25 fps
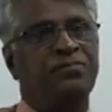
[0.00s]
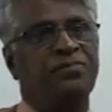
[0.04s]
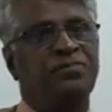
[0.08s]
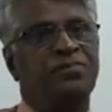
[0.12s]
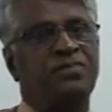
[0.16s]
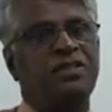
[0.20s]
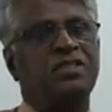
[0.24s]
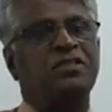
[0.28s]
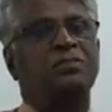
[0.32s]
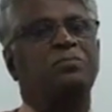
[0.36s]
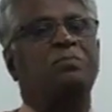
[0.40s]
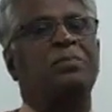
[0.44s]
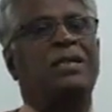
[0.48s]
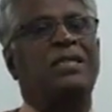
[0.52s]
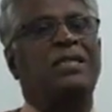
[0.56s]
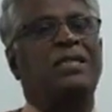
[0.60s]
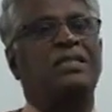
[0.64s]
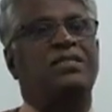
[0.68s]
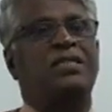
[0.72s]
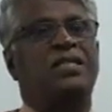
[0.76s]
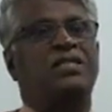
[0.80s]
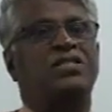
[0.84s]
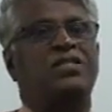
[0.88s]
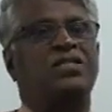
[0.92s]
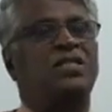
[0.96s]
This
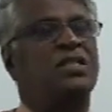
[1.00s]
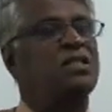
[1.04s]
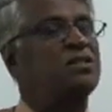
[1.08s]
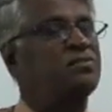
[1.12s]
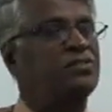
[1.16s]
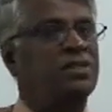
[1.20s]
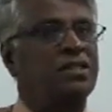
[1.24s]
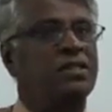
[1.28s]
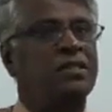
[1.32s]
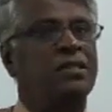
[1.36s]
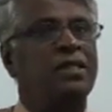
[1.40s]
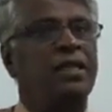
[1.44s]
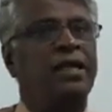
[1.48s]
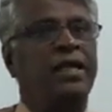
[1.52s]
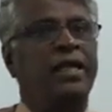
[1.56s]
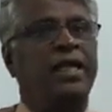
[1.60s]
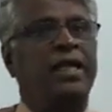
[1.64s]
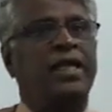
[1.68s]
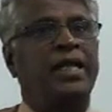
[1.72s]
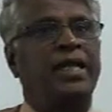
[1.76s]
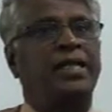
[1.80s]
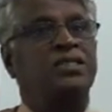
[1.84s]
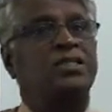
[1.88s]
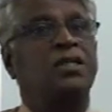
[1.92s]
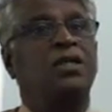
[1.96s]
passage given
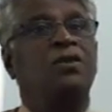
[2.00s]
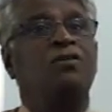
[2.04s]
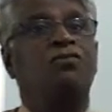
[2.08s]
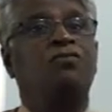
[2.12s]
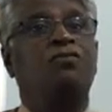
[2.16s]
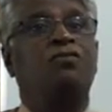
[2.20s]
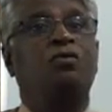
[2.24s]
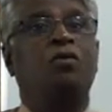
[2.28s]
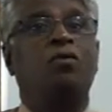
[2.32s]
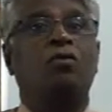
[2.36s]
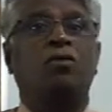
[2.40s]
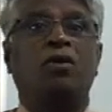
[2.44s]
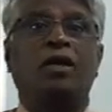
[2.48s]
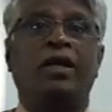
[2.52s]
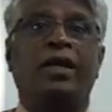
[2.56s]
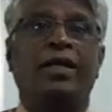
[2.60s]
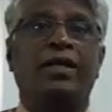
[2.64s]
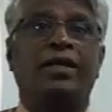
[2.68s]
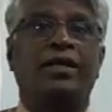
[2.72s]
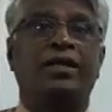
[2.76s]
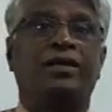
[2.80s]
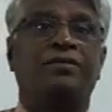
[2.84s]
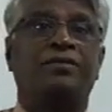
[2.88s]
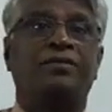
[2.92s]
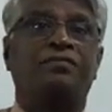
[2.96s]
has
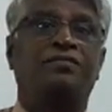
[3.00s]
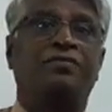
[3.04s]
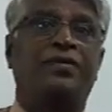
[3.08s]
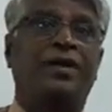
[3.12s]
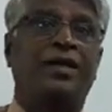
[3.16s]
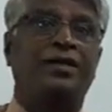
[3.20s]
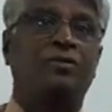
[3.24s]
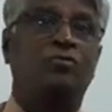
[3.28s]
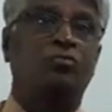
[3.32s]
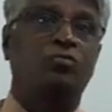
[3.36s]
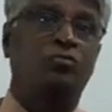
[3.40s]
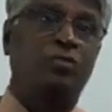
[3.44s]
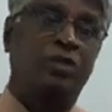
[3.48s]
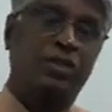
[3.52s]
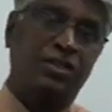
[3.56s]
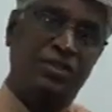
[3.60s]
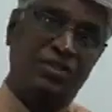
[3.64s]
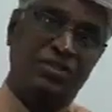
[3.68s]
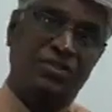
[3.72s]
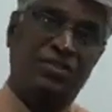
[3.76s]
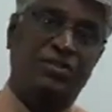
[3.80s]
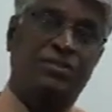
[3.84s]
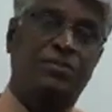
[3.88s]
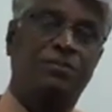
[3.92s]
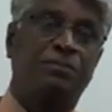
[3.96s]
405
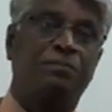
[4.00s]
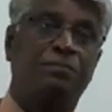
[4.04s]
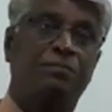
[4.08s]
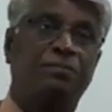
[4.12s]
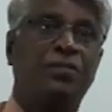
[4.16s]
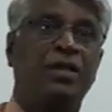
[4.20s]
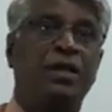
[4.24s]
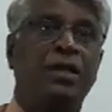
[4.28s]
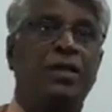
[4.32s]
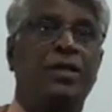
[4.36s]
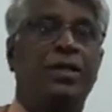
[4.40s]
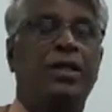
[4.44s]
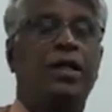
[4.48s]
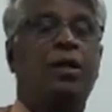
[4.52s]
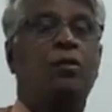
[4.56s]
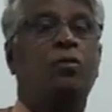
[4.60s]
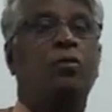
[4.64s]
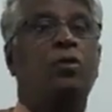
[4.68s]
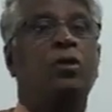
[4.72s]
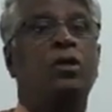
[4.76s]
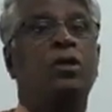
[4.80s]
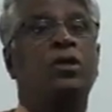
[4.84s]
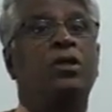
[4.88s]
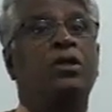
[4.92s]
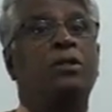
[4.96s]
words.
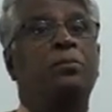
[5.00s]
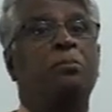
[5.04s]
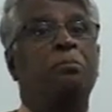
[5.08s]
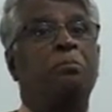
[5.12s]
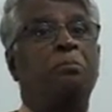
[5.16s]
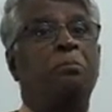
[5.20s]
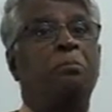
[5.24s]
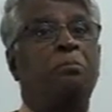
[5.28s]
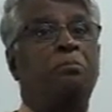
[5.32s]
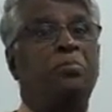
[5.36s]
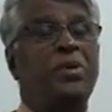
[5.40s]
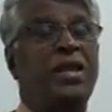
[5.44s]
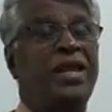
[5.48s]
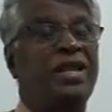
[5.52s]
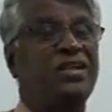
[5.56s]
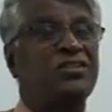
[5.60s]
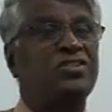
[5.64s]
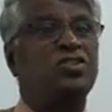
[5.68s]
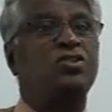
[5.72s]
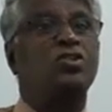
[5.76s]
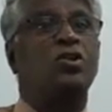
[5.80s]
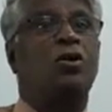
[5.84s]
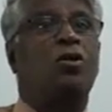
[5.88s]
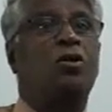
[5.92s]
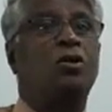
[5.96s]
Now,
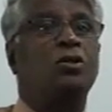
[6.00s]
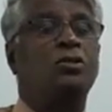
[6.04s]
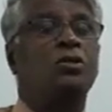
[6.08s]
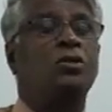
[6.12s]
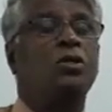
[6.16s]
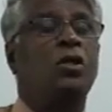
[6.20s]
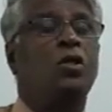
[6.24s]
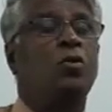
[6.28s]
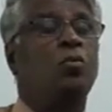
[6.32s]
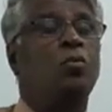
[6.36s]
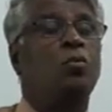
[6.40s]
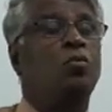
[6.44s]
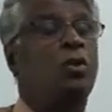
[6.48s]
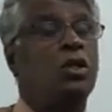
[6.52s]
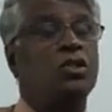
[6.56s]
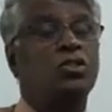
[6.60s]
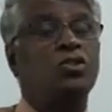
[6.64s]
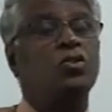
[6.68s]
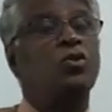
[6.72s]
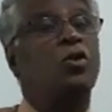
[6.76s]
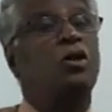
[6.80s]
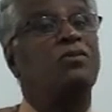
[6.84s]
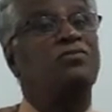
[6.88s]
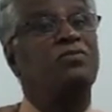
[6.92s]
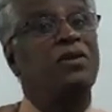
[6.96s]
based on what
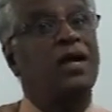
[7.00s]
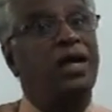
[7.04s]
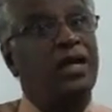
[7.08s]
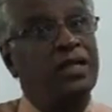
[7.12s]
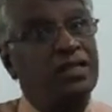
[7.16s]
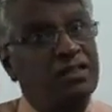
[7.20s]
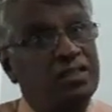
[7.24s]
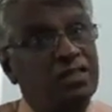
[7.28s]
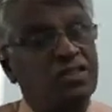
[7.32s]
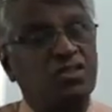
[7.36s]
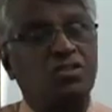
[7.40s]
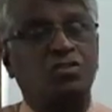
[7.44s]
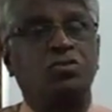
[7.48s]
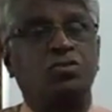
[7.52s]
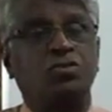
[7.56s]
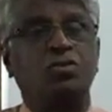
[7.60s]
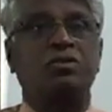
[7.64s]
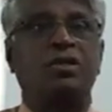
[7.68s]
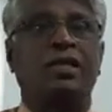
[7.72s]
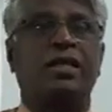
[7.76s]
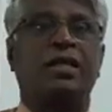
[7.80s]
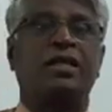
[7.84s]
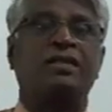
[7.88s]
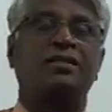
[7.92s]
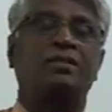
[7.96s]
you have understood
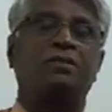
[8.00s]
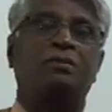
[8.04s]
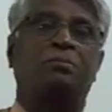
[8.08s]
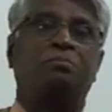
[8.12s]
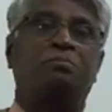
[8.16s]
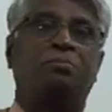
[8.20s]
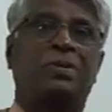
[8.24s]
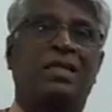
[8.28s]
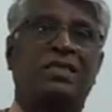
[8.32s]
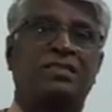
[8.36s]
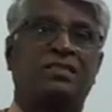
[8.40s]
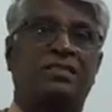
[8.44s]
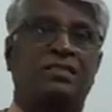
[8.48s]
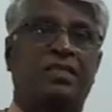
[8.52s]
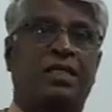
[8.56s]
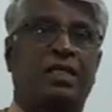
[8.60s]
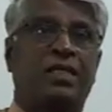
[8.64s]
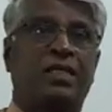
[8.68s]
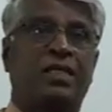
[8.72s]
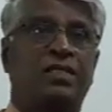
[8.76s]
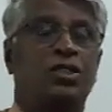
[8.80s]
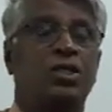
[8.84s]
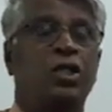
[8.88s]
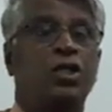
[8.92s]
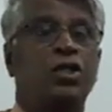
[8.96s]
in the
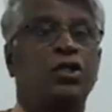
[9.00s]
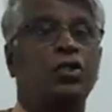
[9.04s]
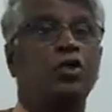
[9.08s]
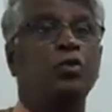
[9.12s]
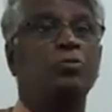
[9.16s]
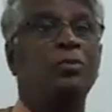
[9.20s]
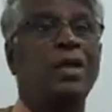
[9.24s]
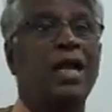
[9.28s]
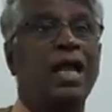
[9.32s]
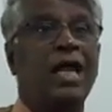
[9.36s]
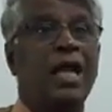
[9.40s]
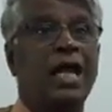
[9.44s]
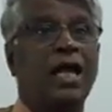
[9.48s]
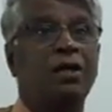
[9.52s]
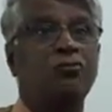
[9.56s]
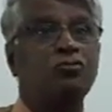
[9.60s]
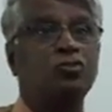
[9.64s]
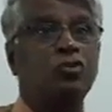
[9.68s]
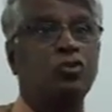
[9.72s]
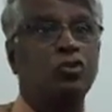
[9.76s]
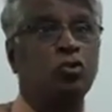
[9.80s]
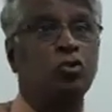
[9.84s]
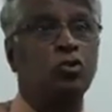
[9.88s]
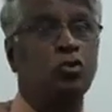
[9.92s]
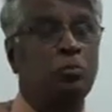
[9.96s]
passage, you may
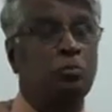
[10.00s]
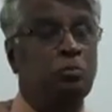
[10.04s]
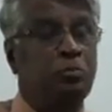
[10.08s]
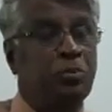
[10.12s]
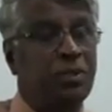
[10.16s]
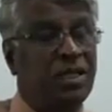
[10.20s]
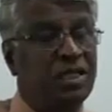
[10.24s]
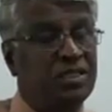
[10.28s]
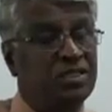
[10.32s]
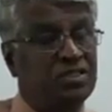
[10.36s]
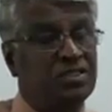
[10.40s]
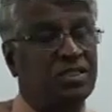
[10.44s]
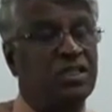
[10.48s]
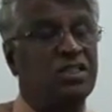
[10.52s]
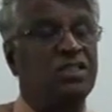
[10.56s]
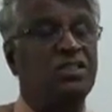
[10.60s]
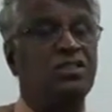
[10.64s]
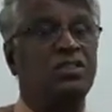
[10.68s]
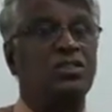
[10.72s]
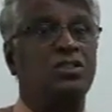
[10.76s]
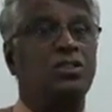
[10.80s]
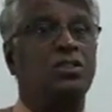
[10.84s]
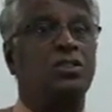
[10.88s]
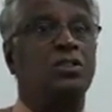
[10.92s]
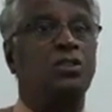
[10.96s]
have to
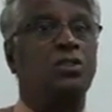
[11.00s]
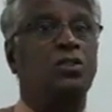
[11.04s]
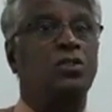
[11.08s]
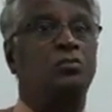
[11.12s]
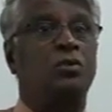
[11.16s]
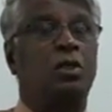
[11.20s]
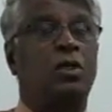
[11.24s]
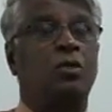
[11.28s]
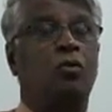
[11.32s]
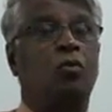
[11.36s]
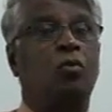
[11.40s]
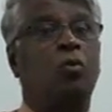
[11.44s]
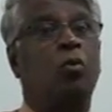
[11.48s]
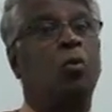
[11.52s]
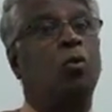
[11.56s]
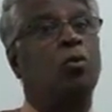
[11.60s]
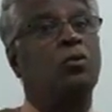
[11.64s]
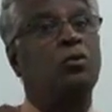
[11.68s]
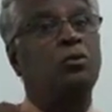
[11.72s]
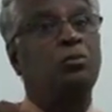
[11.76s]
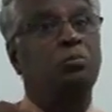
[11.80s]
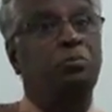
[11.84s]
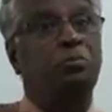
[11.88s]
present your own